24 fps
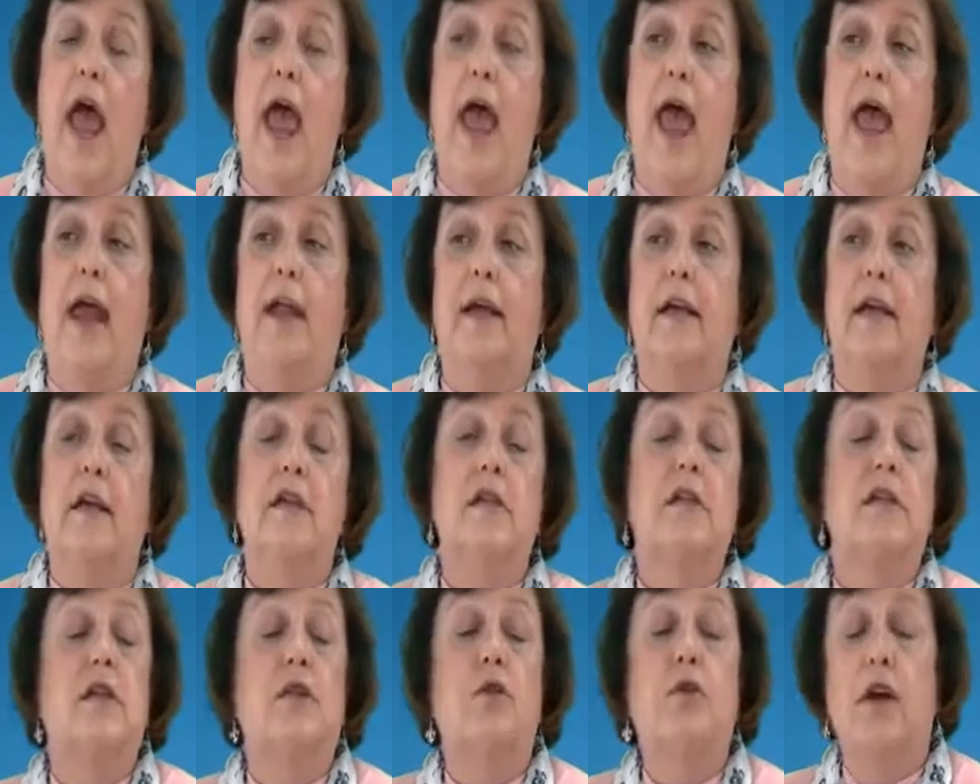And a
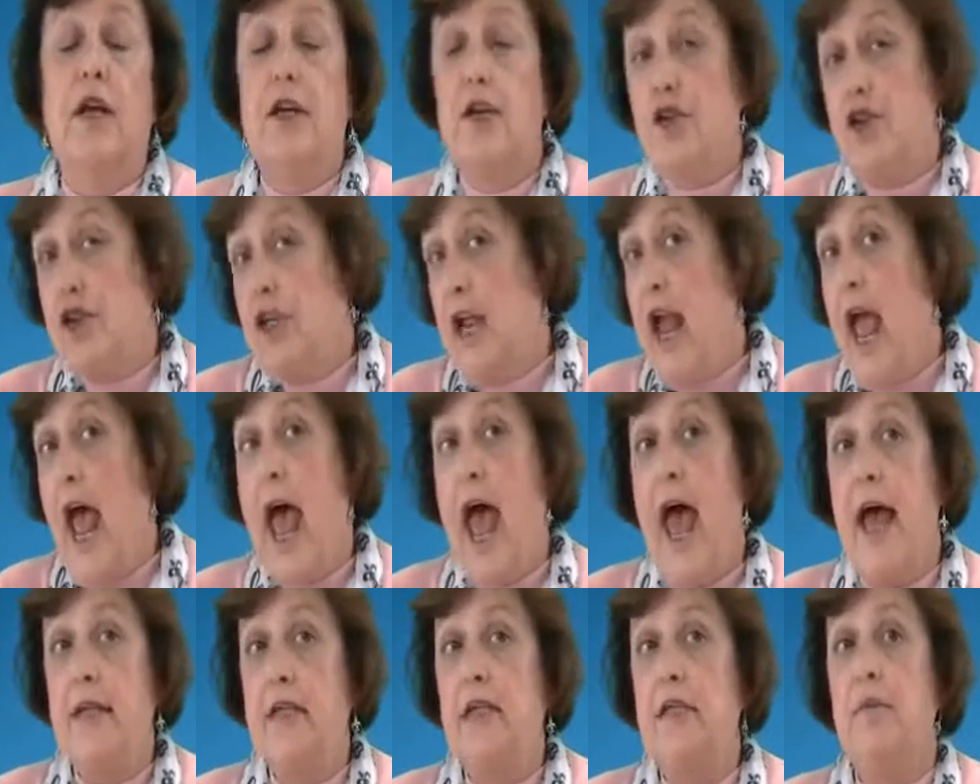consideration
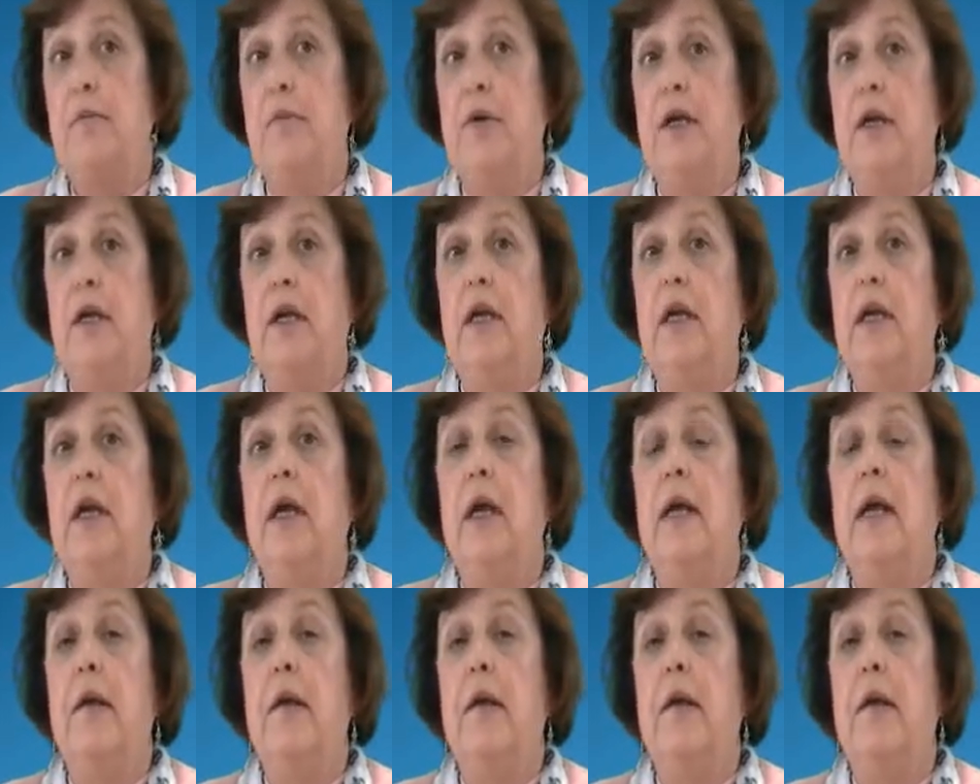had to be